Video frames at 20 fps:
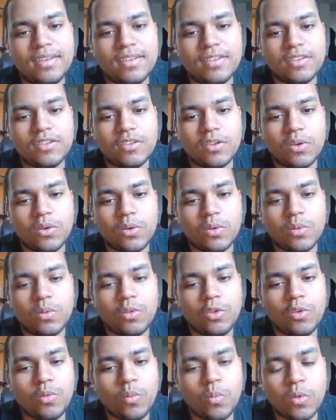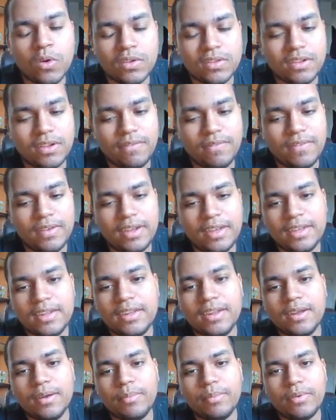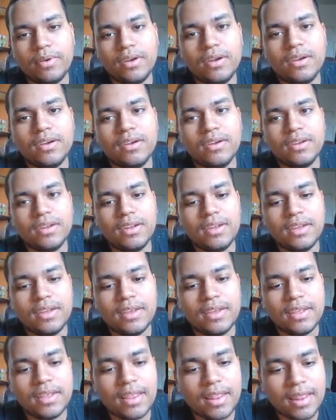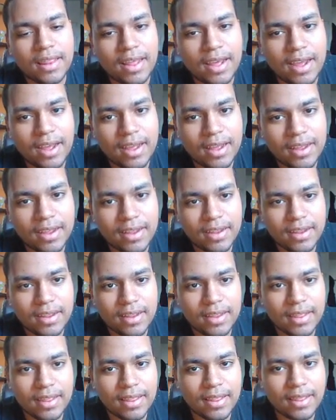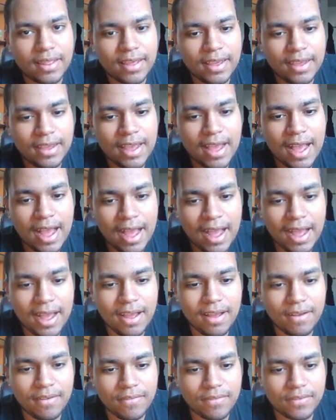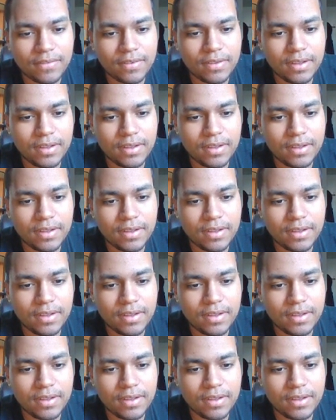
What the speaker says: So you want to find a product that they have.